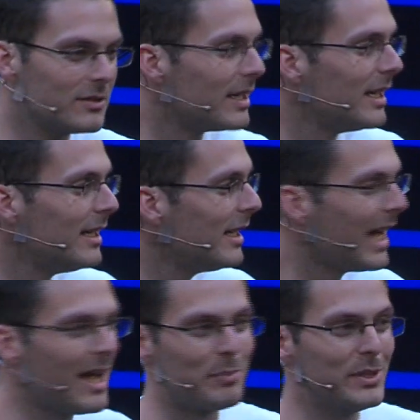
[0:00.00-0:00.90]
today,
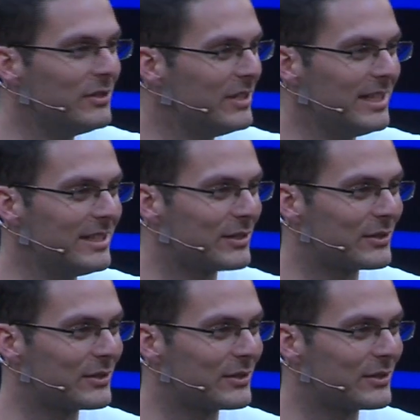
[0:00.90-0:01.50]
Happy New Year,